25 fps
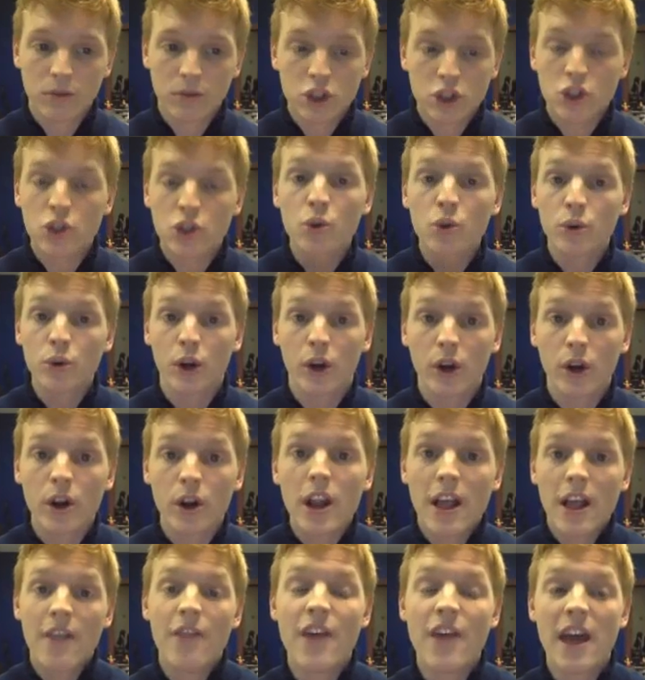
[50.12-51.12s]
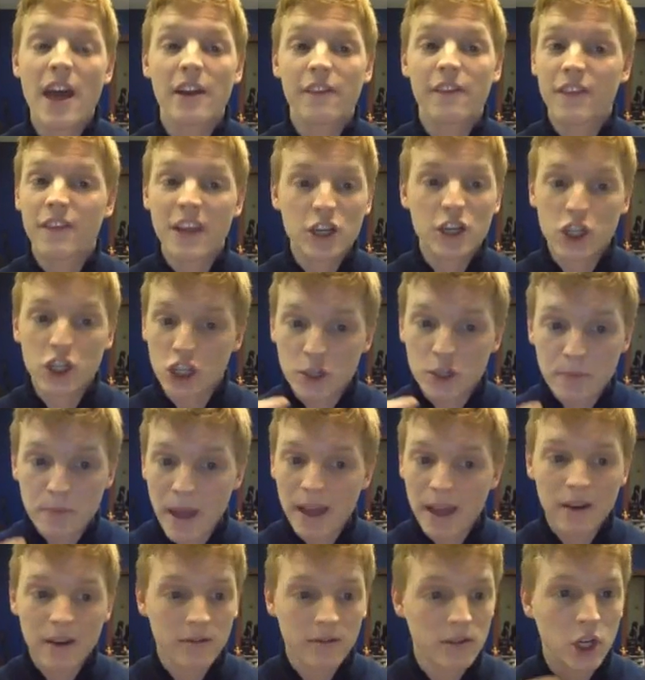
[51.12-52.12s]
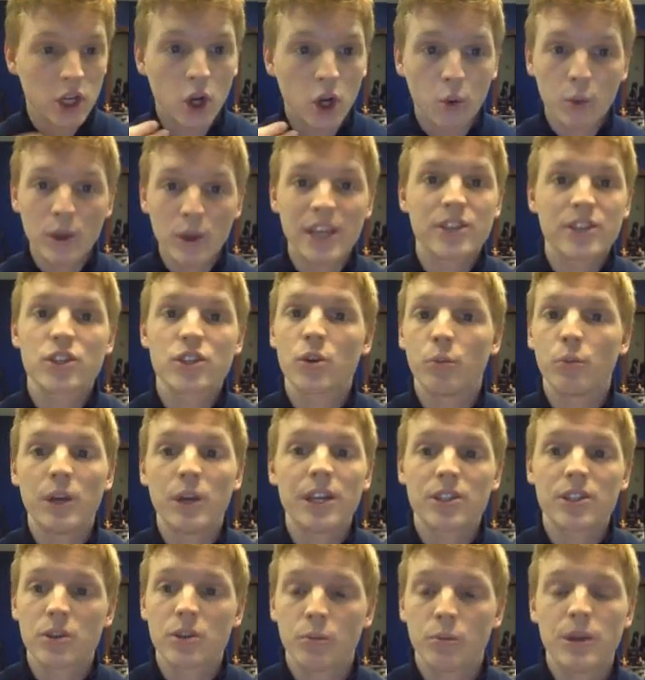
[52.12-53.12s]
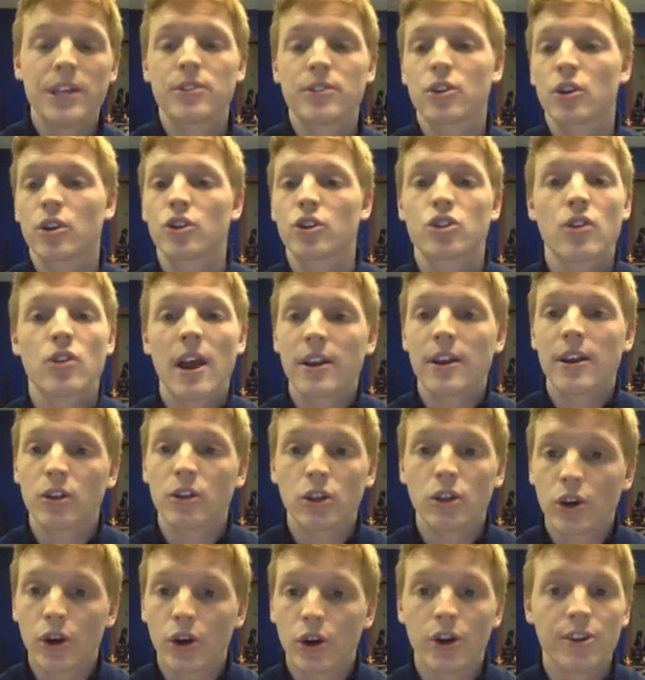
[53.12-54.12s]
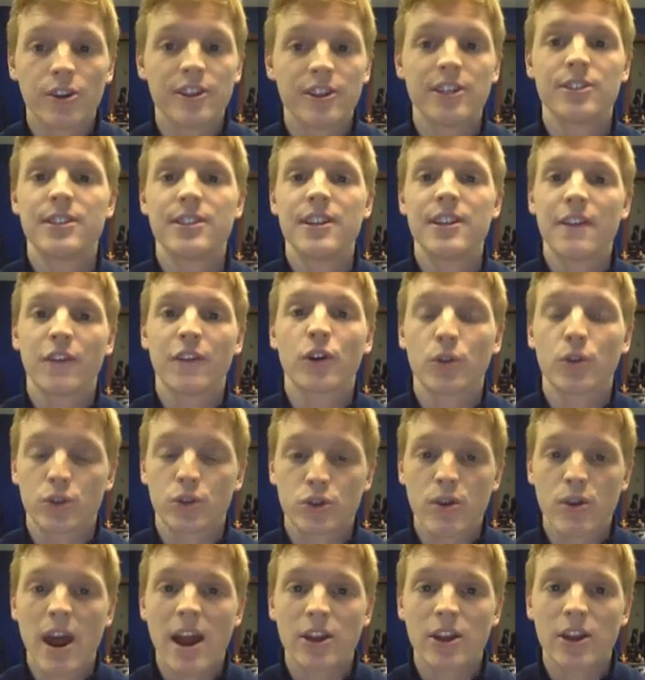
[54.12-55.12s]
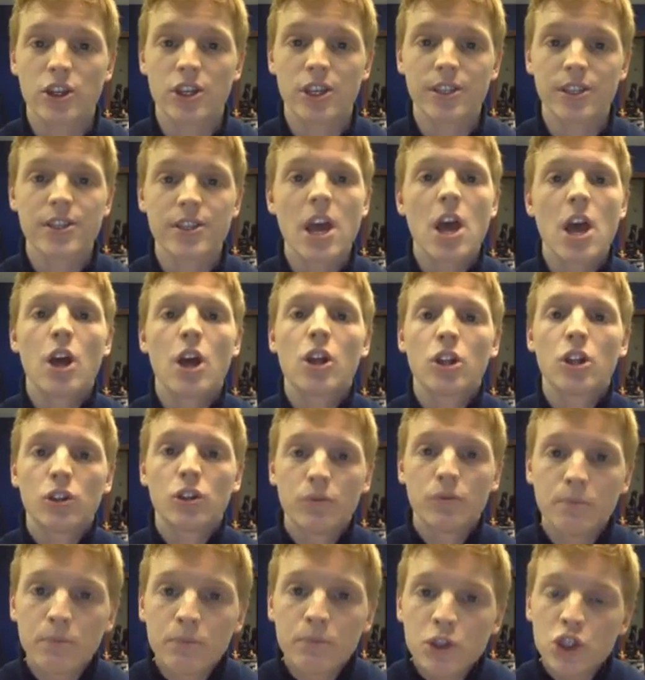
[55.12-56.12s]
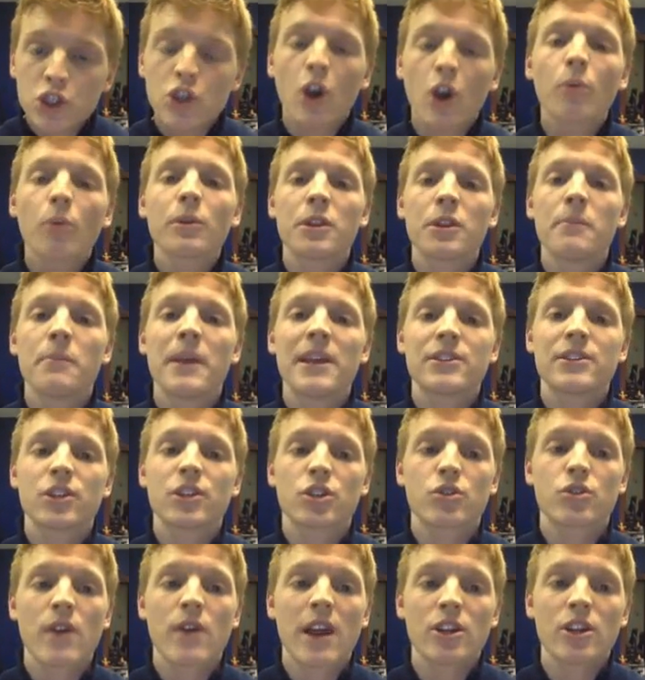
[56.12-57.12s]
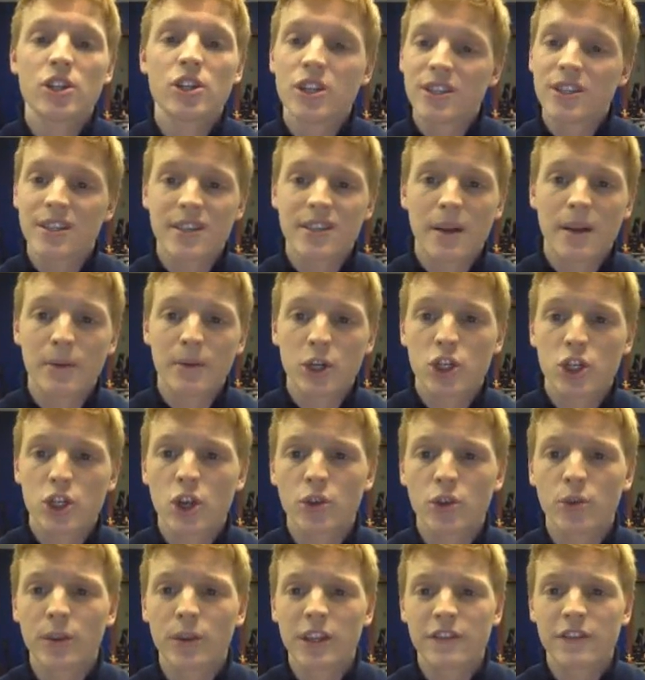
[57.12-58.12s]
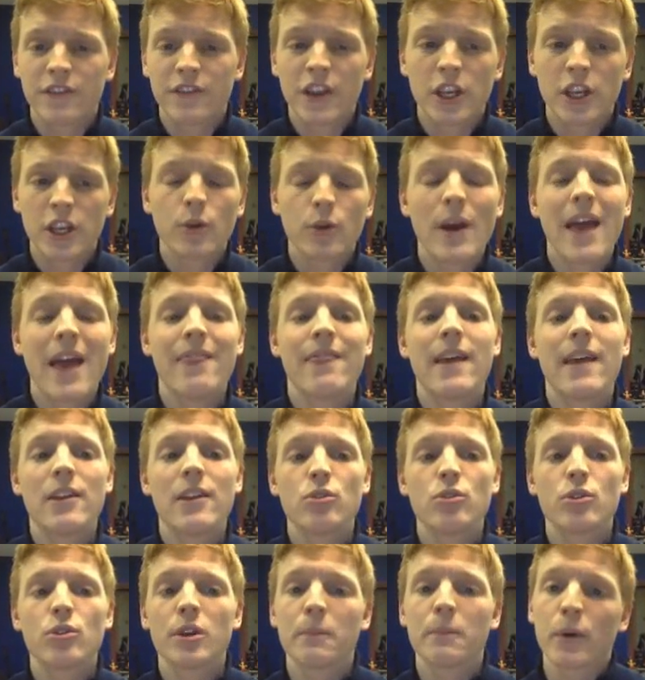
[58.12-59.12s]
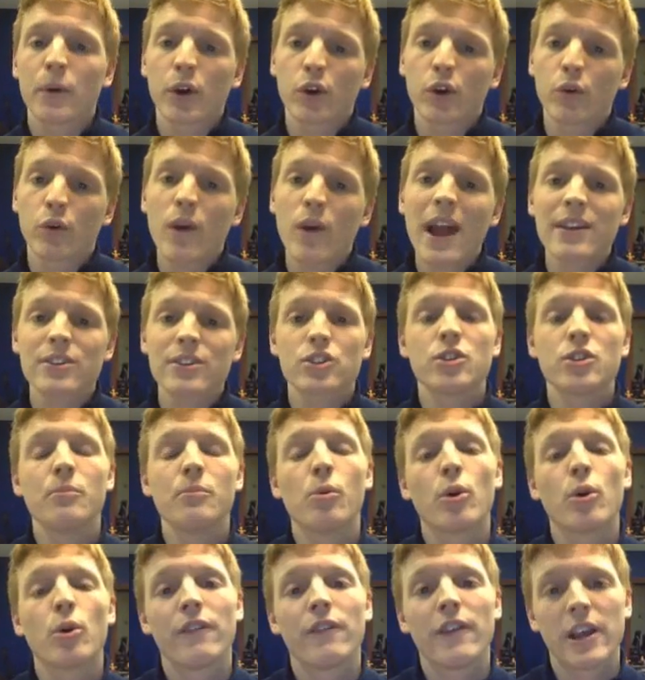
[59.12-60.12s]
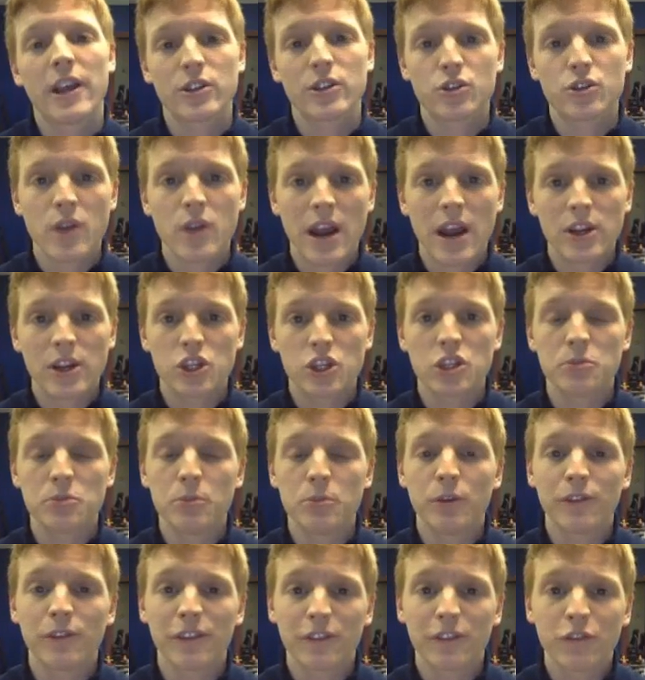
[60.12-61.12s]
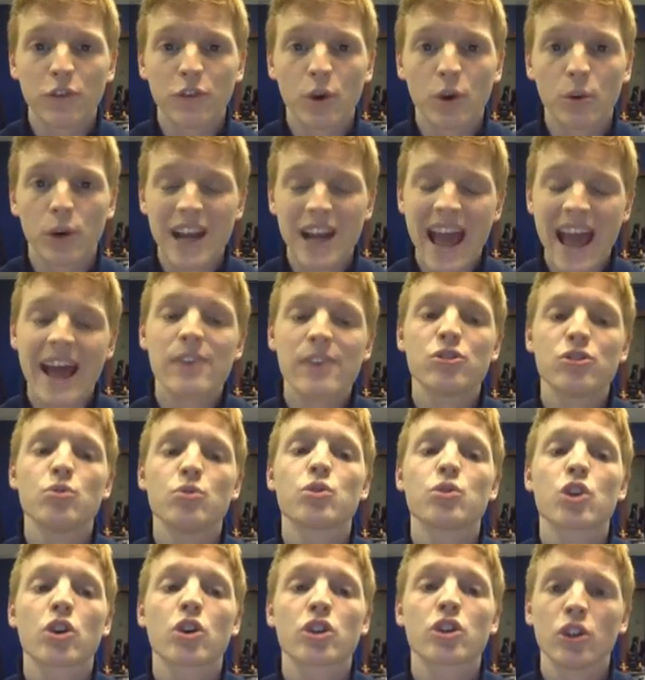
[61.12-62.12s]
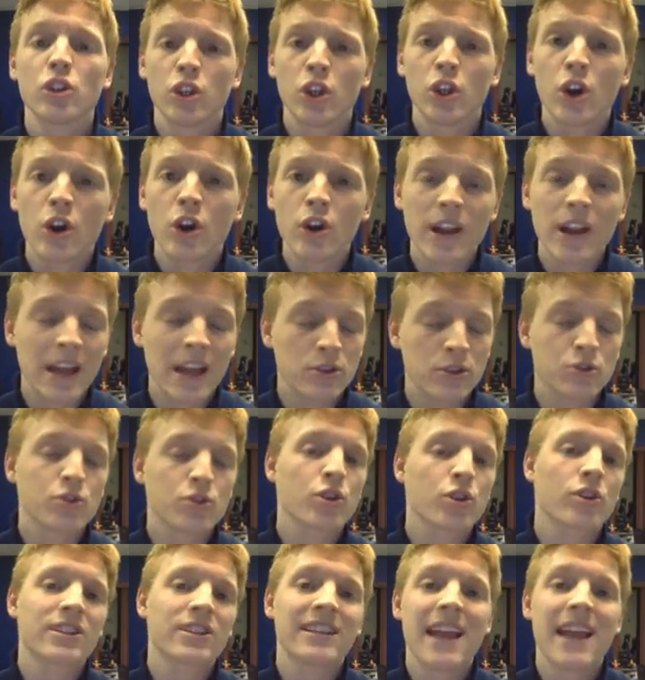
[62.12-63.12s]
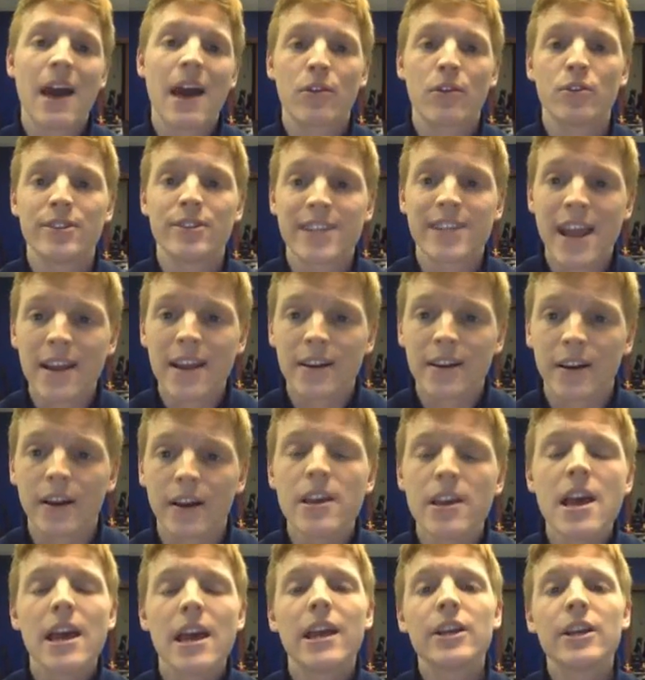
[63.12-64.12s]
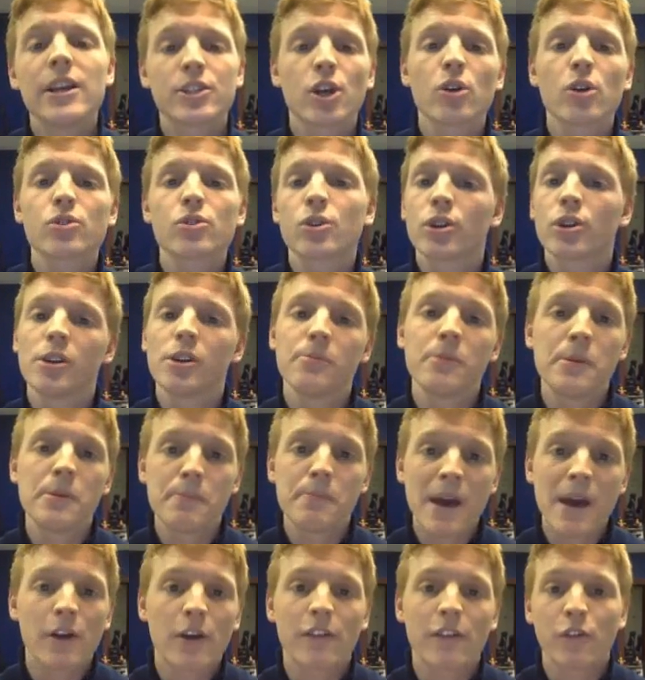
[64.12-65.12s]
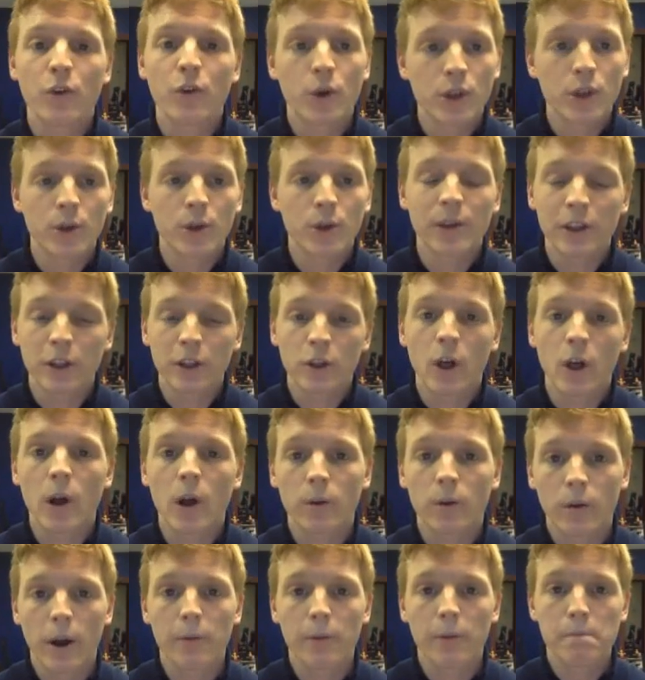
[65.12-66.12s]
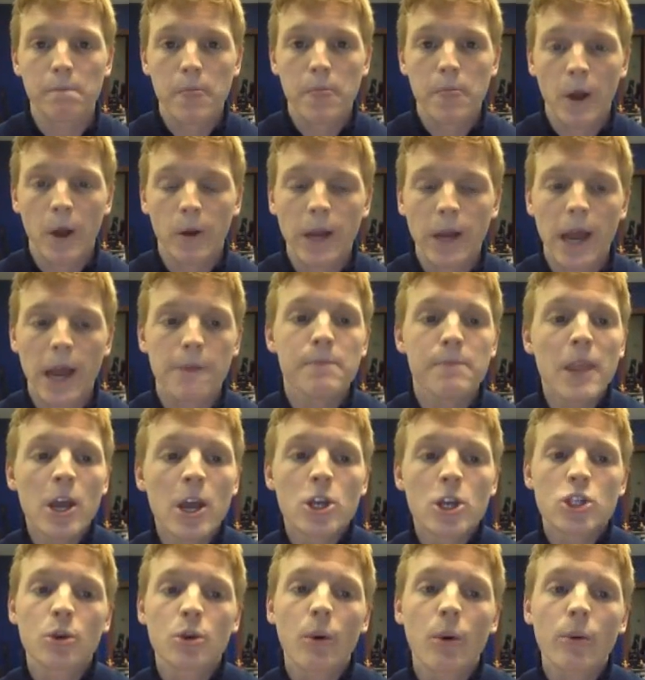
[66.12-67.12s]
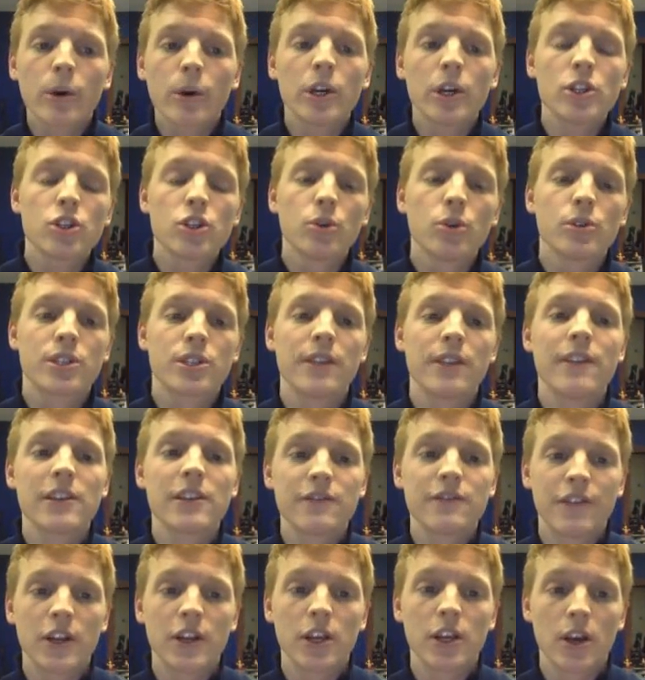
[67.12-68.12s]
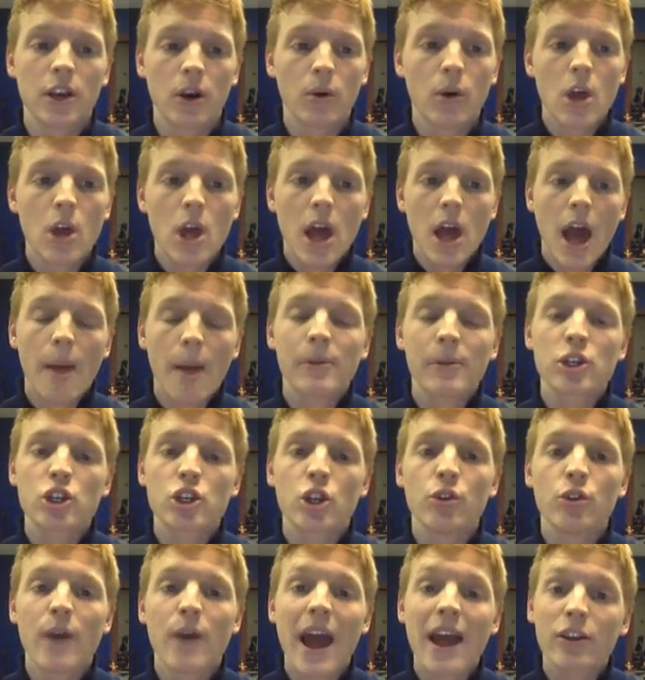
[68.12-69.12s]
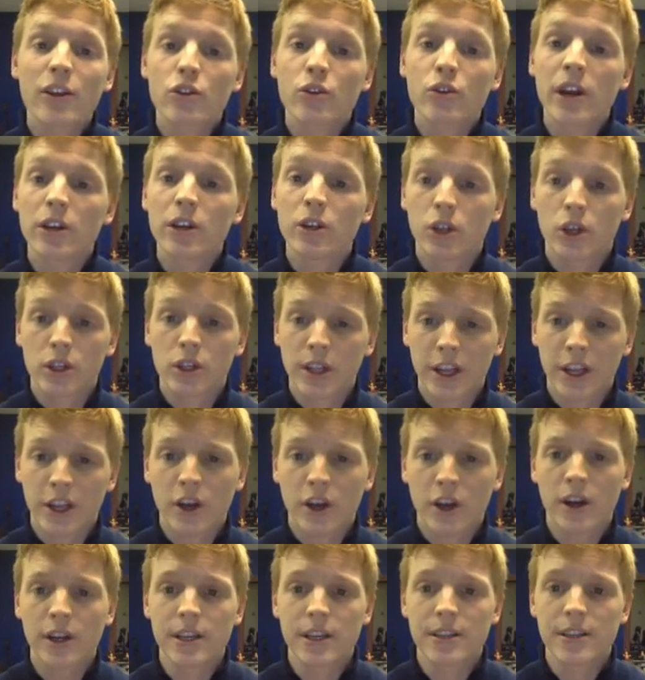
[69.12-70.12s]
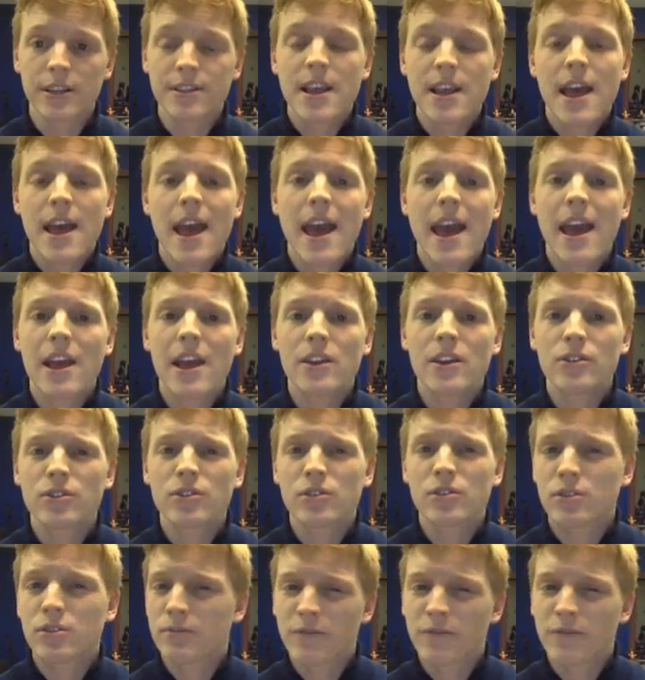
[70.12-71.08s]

sooner than if they just spend, weeks and weeks and weeks on trying to learn these difficult strategies. Start with the basic strategies, as I'm going to show you in this video, and then you can progress to advanced strategies moving forward. As you start to learn, as you start to gather data, it's also going to be better for you in the long run. Okay, so what we're going to do is in this video, I'm going to show you how to create a lookalike audience. And